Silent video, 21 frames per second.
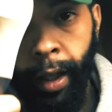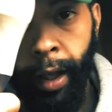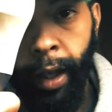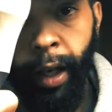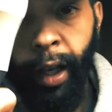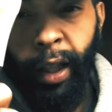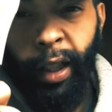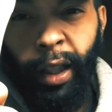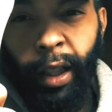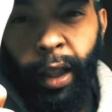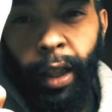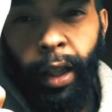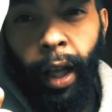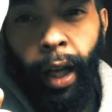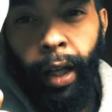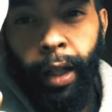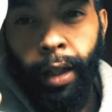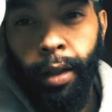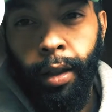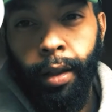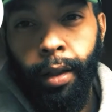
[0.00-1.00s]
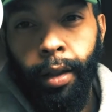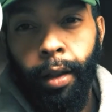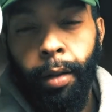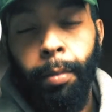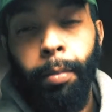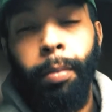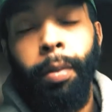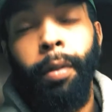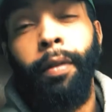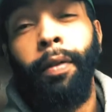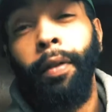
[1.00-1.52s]
LED lights,
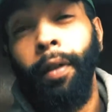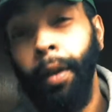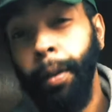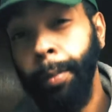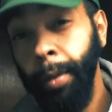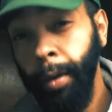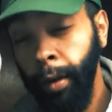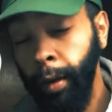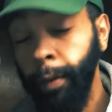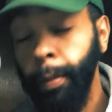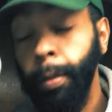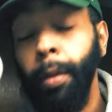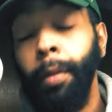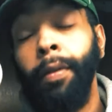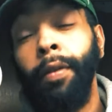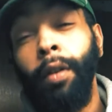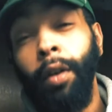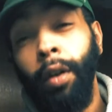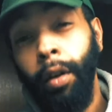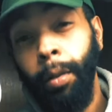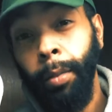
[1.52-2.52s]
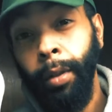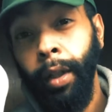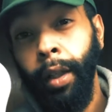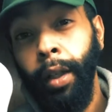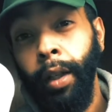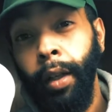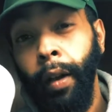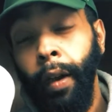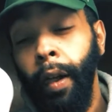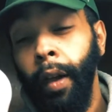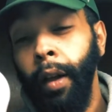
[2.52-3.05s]
preferably
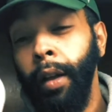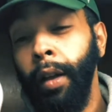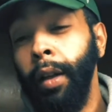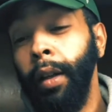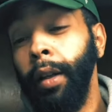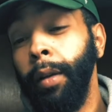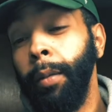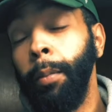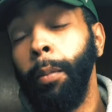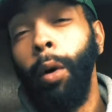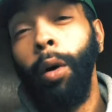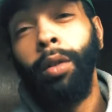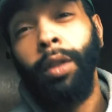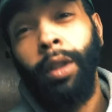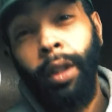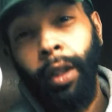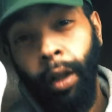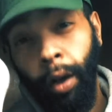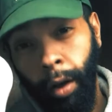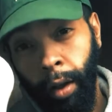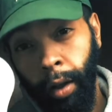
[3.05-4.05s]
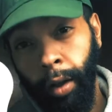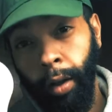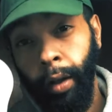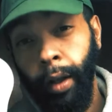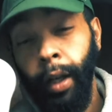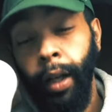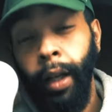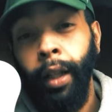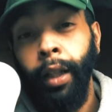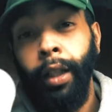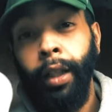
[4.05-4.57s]
multicolor
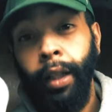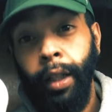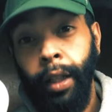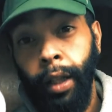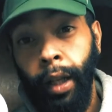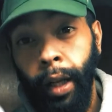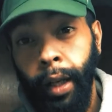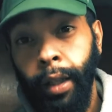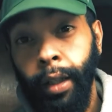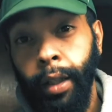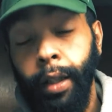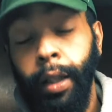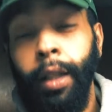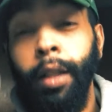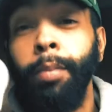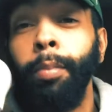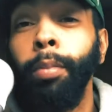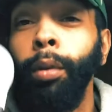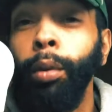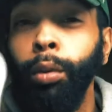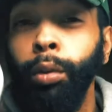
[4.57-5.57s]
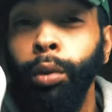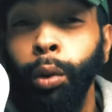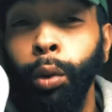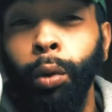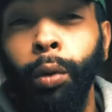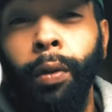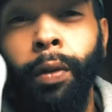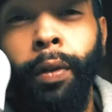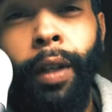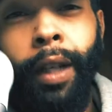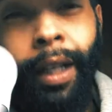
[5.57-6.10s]
LED lights that's
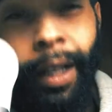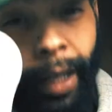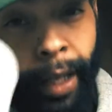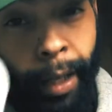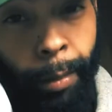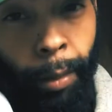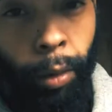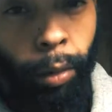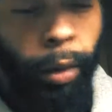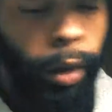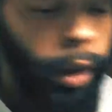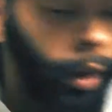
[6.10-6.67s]
Bluetooth enabled.